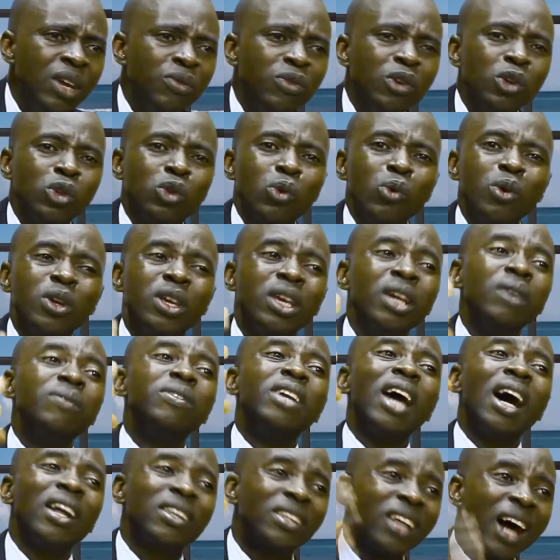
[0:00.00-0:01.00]
even to give
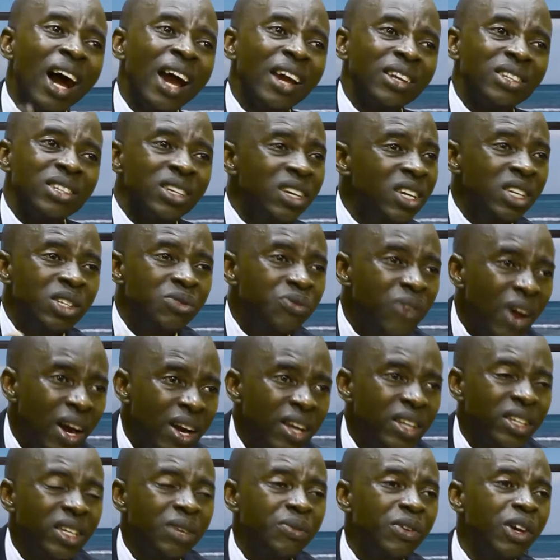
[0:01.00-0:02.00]
their tithe, is
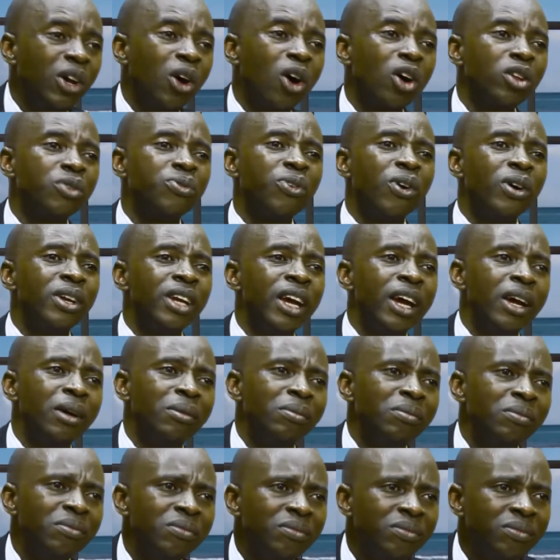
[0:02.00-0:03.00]
very difficult for
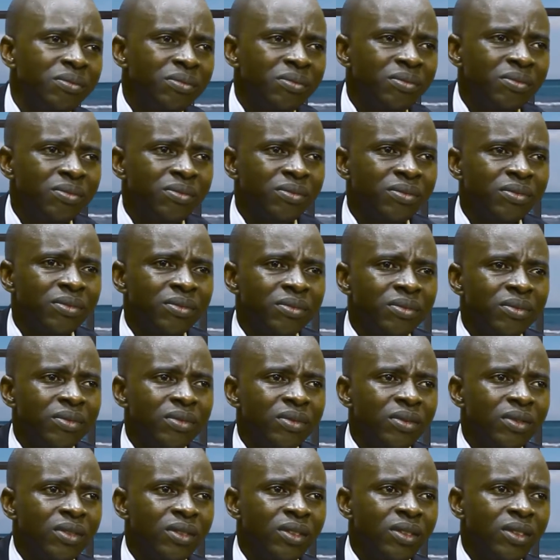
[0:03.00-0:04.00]
them.
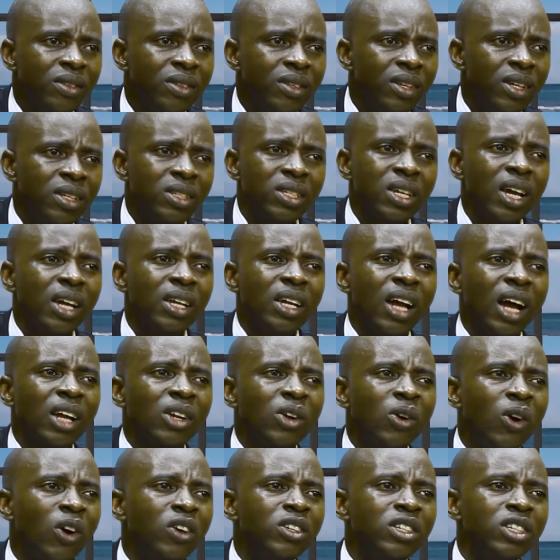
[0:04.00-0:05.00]
They said
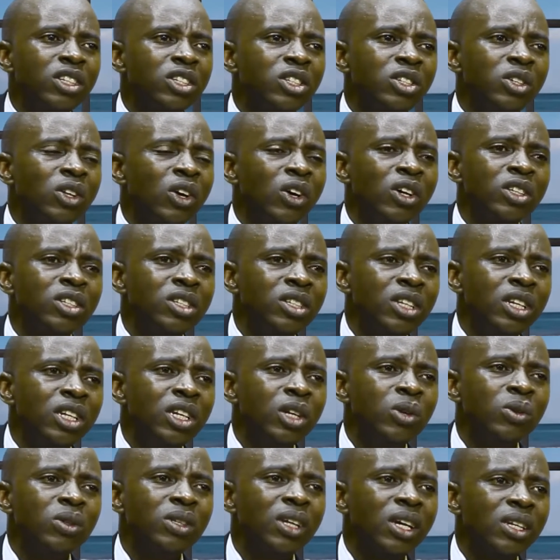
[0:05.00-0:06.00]
that God is not, the New